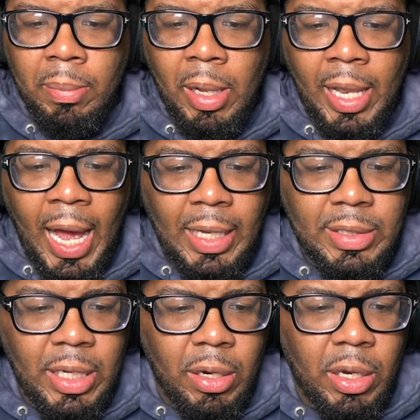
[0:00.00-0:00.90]

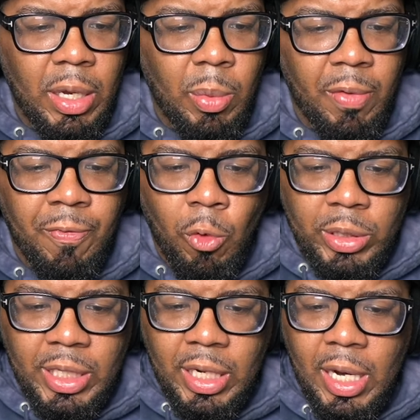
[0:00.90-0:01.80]
Last year, he went
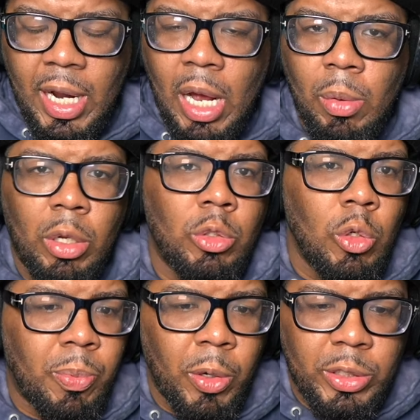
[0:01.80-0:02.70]
14-9 with a
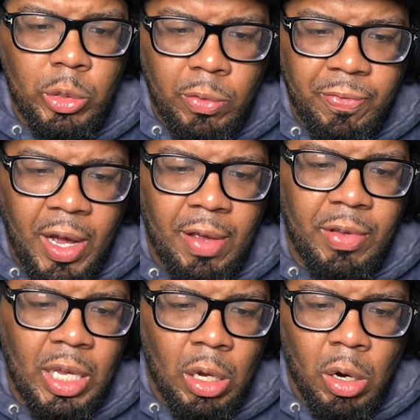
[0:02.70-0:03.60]

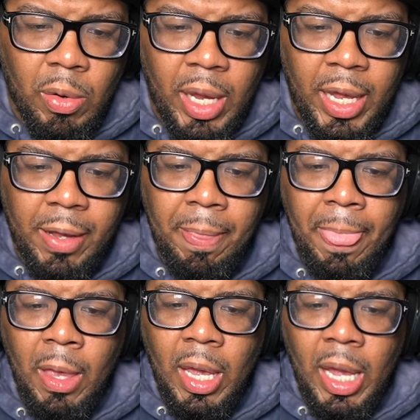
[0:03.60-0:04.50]
2.25 ERA
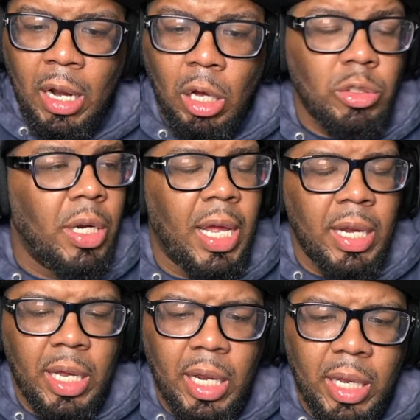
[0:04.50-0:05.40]
in
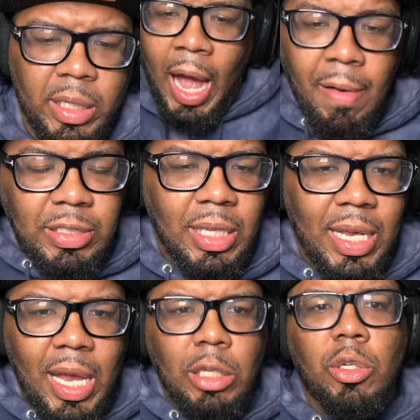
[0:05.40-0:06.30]
180 innings. Obviously, the
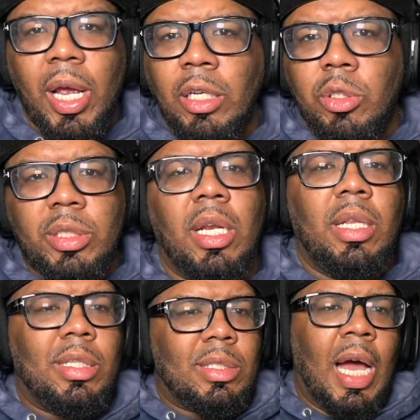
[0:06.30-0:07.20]
Yankees are interested
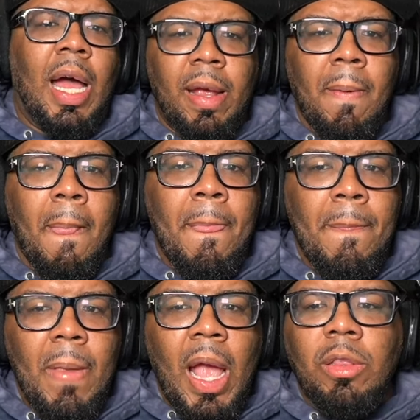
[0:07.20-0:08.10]
in this guy,
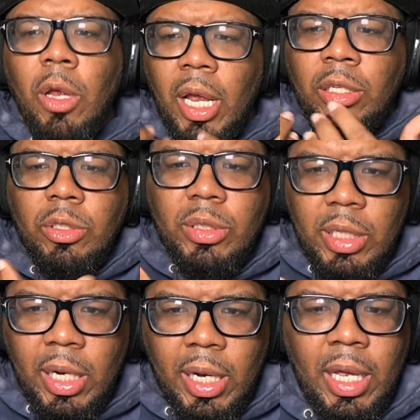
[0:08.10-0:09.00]
and they're
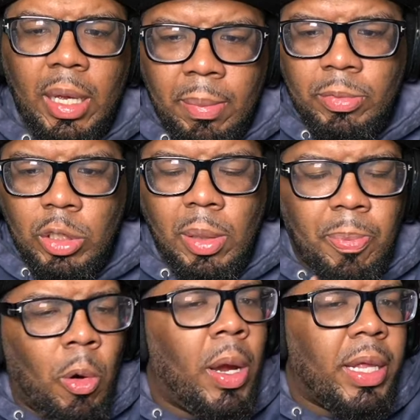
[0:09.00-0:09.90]
interested in him to the
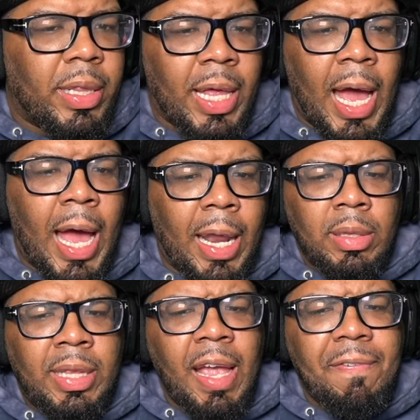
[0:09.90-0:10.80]
point that
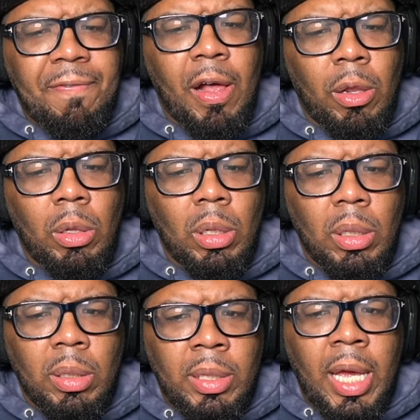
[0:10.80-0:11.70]
they felt
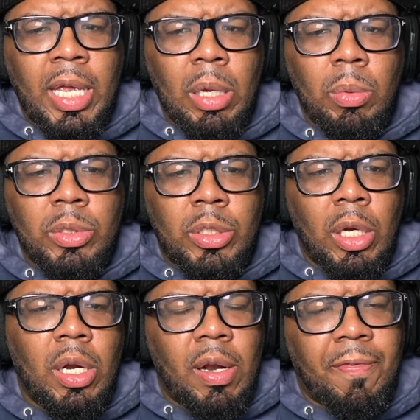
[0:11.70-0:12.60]
that he was
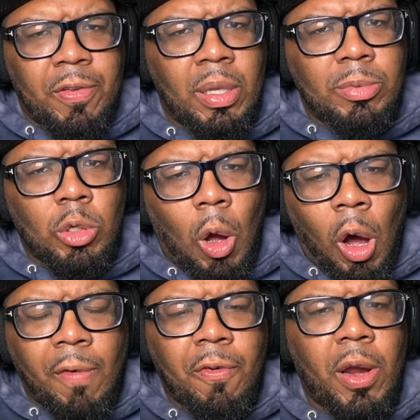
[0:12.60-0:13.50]
good enough for them to
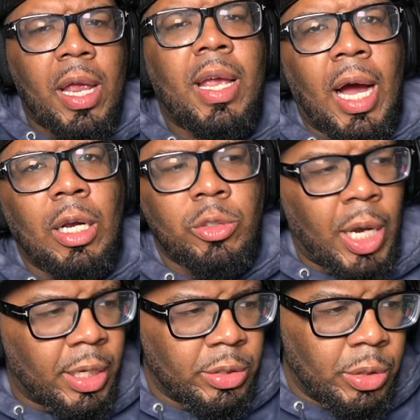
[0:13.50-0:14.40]
offer a
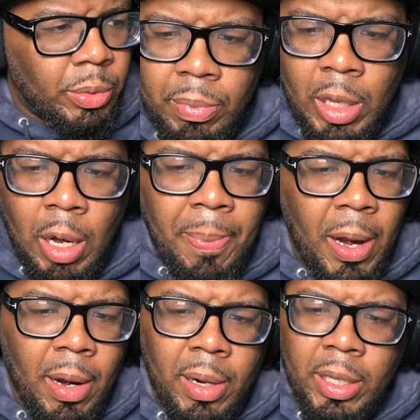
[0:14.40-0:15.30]
contract to. Now,
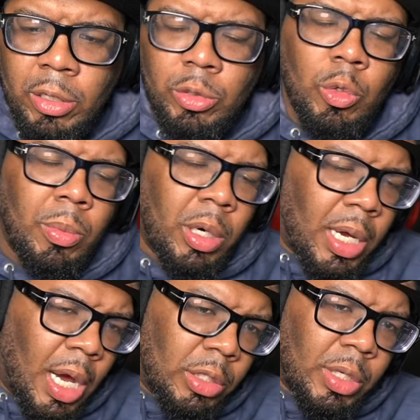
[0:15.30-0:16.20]
apparently, there's rumored
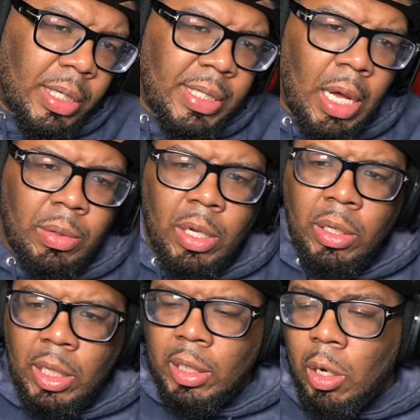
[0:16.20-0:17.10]
contracts out
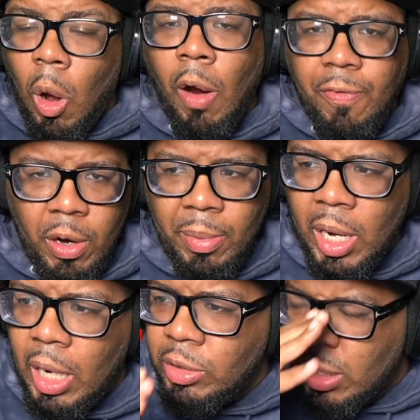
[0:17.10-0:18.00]
there. They did offer him a
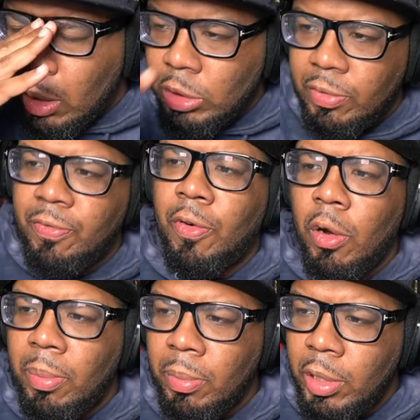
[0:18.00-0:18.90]
contract that was
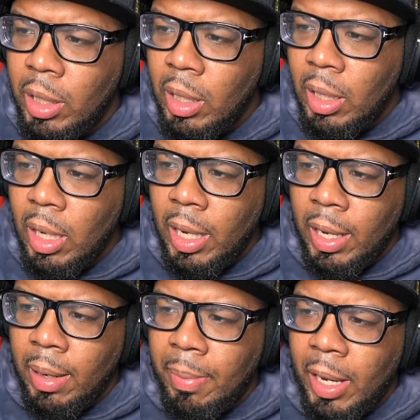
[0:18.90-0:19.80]
confirmed
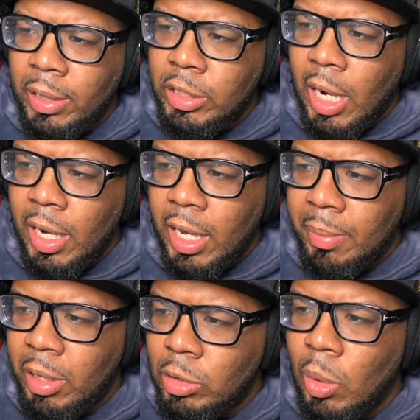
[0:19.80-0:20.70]
by John
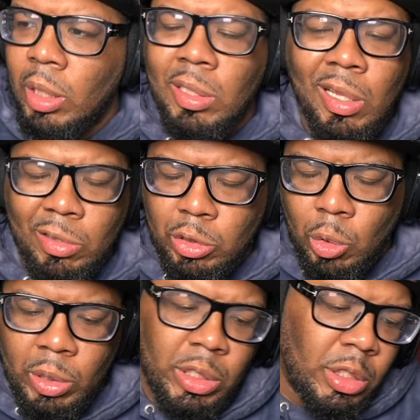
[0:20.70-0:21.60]
Heyman as well as other
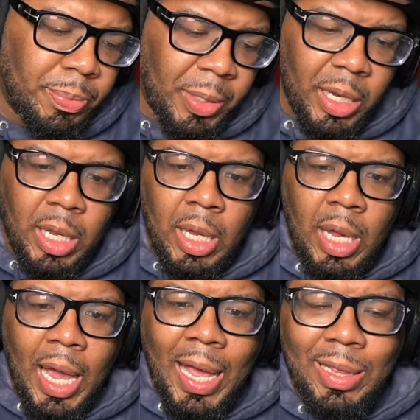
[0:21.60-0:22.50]
sources, but
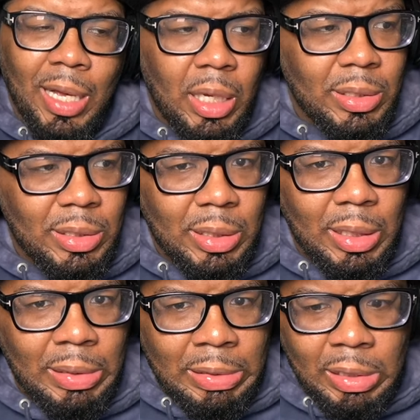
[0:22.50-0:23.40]
it does
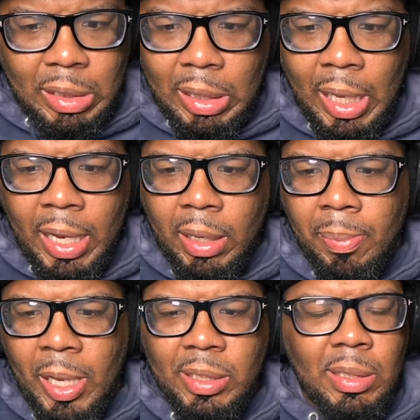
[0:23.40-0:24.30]
look like
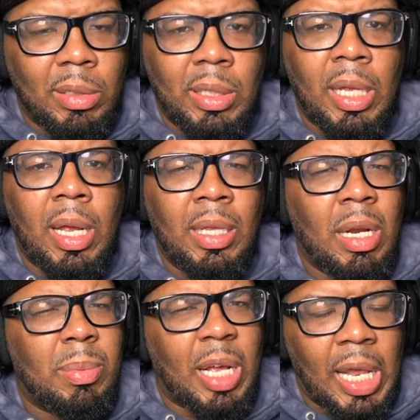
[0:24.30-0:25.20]
Blake Snell
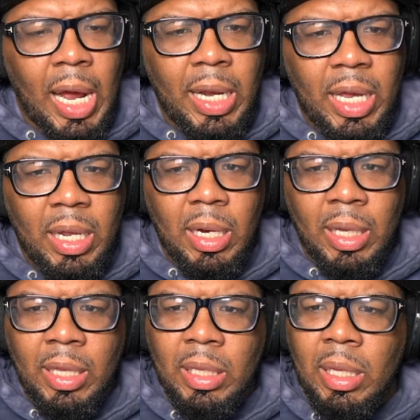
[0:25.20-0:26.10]
ended up declining it.
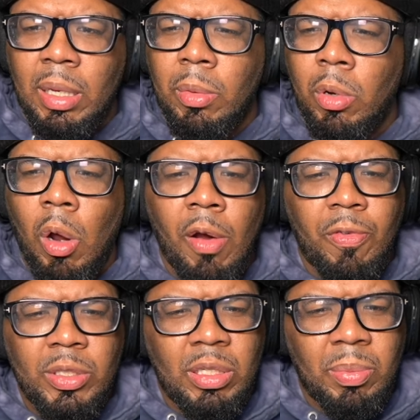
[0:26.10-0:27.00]
I think they were
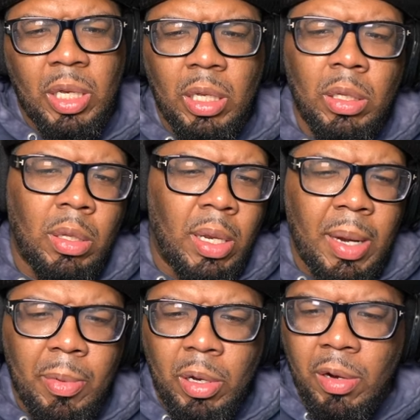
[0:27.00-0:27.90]
offering something in the
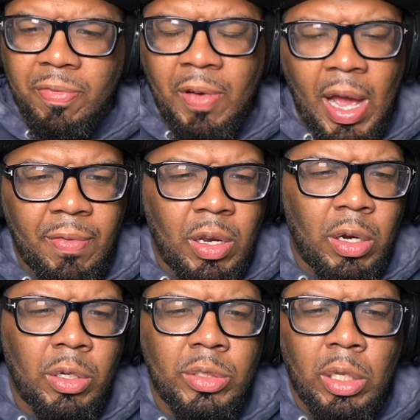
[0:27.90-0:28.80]
neighborhood of 5
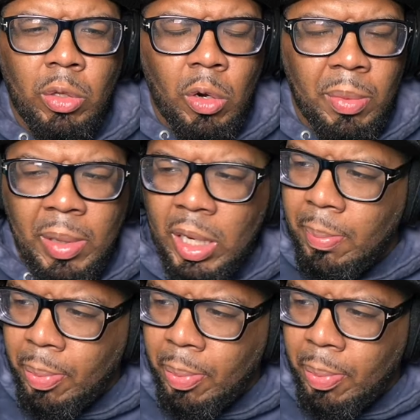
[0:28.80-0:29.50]
years at $30 million